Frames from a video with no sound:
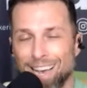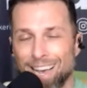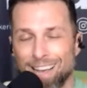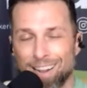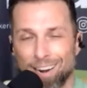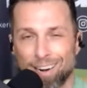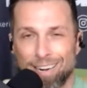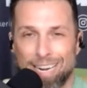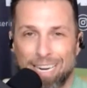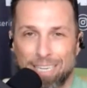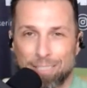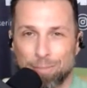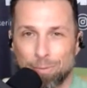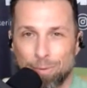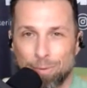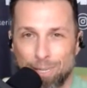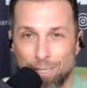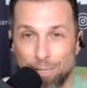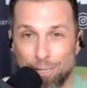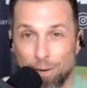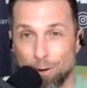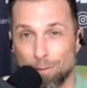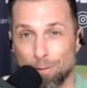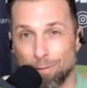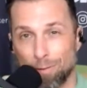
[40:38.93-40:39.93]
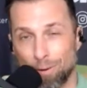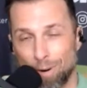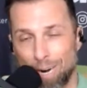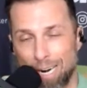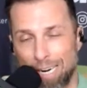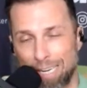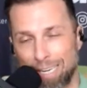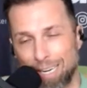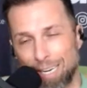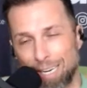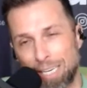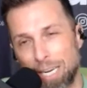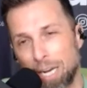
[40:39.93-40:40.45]
And our next one, Go
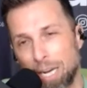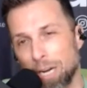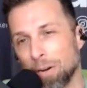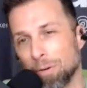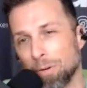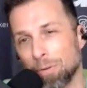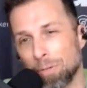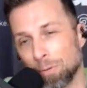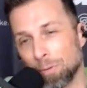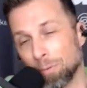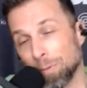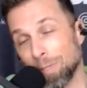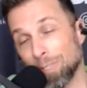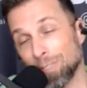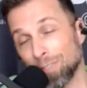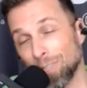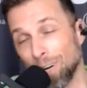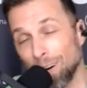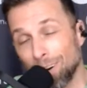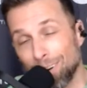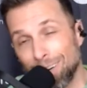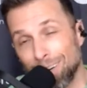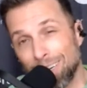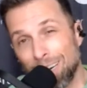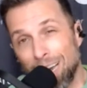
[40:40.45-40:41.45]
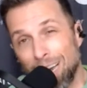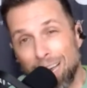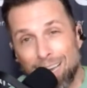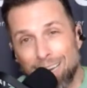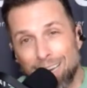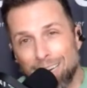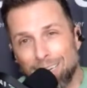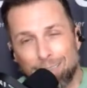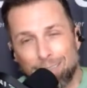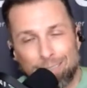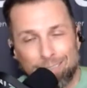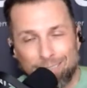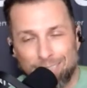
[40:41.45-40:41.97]
Veronica Go, which will be starring
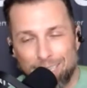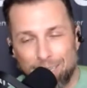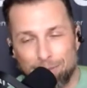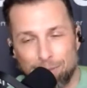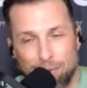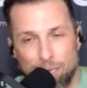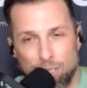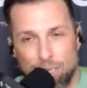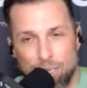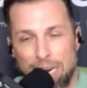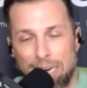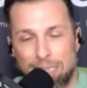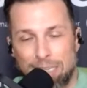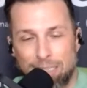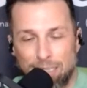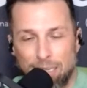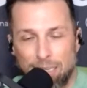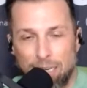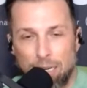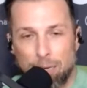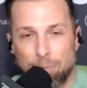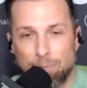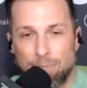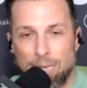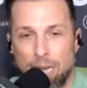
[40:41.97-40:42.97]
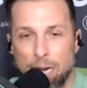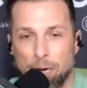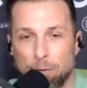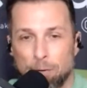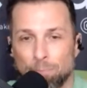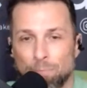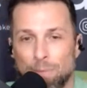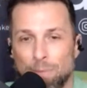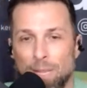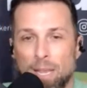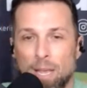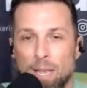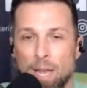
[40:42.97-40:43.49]
Christina Ray Jackson, comes out.